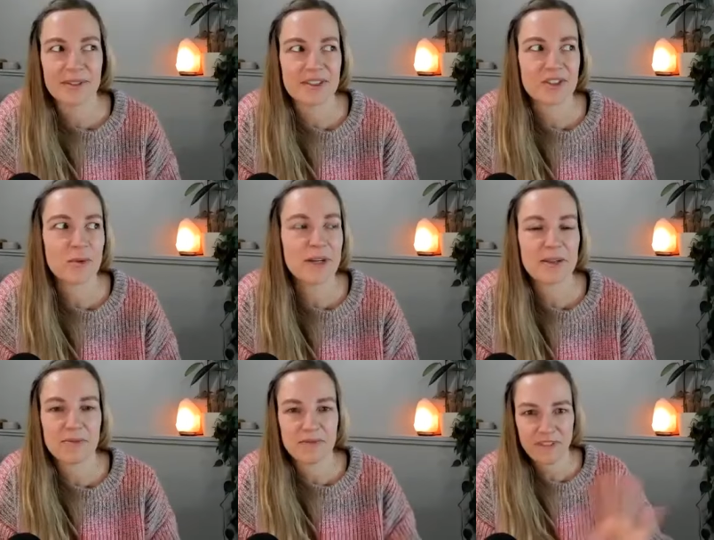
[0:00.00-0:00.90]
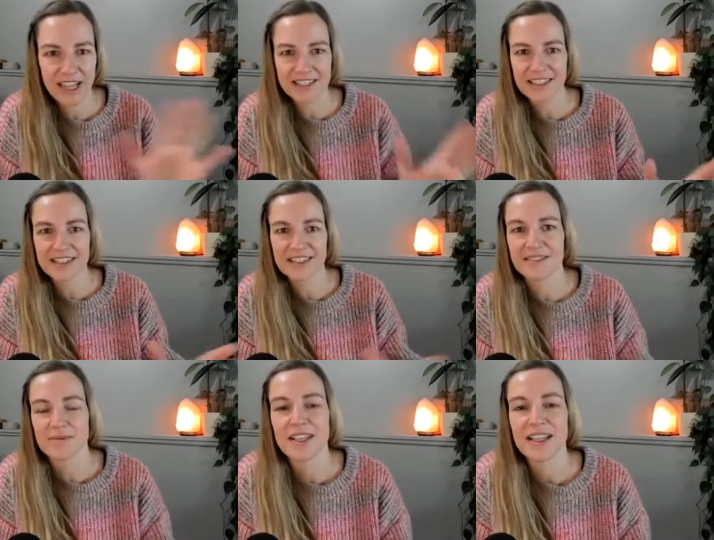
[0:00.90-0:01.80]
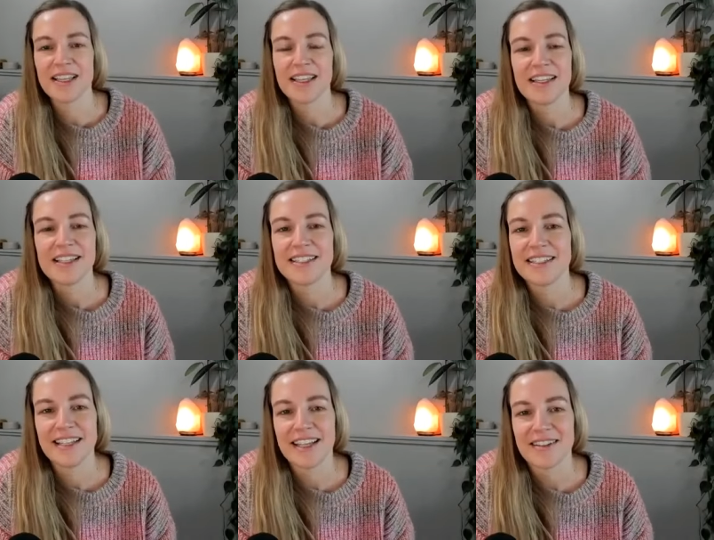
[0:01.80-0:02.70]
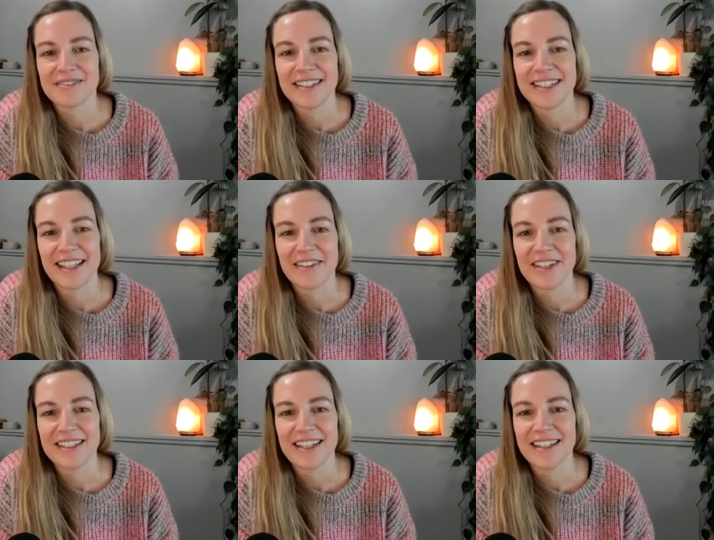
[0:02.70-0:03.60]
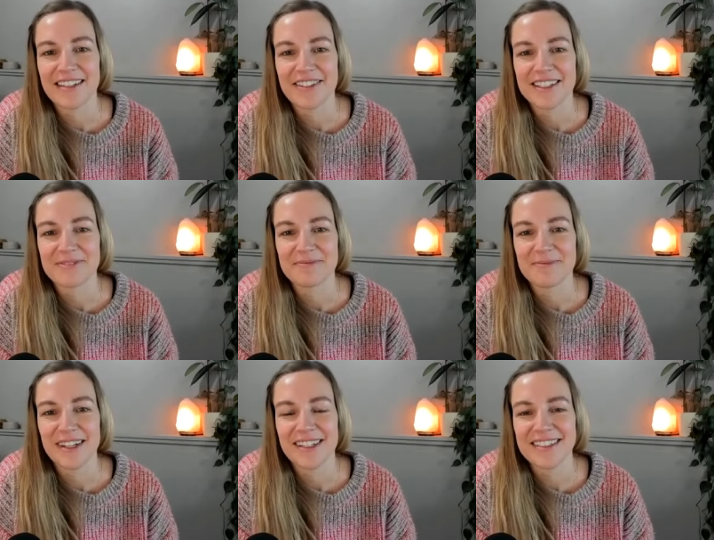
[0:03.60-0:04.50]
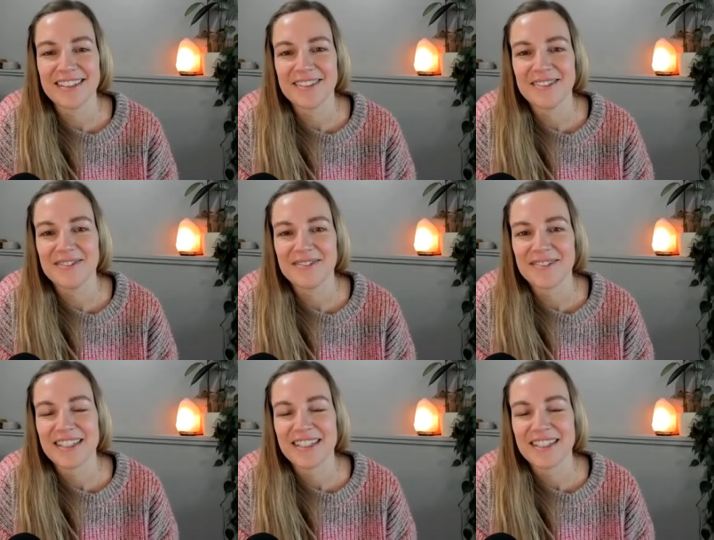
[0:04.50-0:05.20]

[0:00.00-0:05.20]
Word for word: I mean, so many facets and yeah, I love it. I love it. Awesome.